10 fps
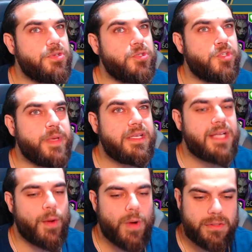speed, and
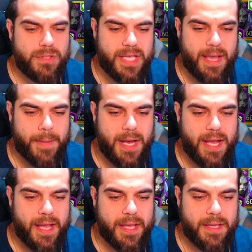I want to look at
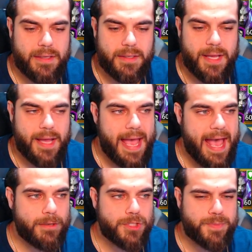my
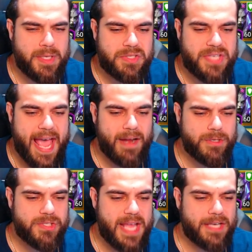Hatter speed, because Hatter
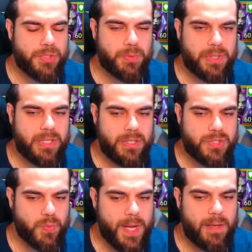is actually really good
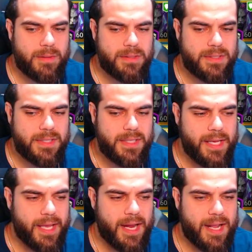as well,
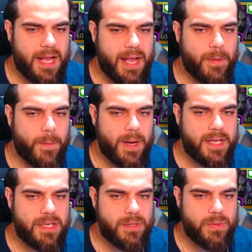and I kind of want to
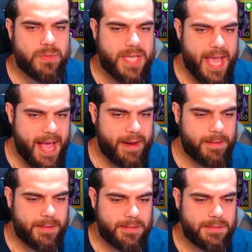use Hatter
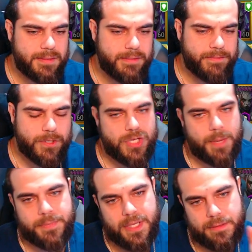for
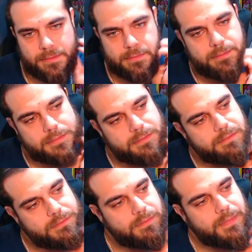something.
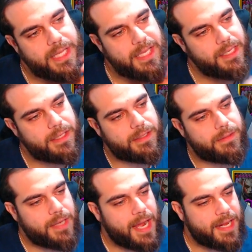And
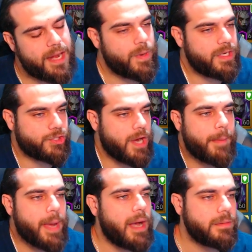I kind of want to try
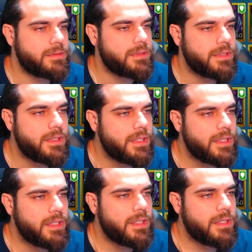and
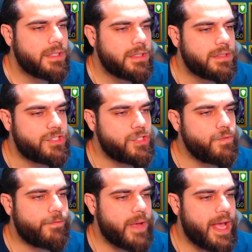the
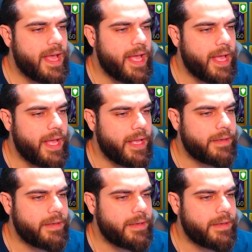2-fed.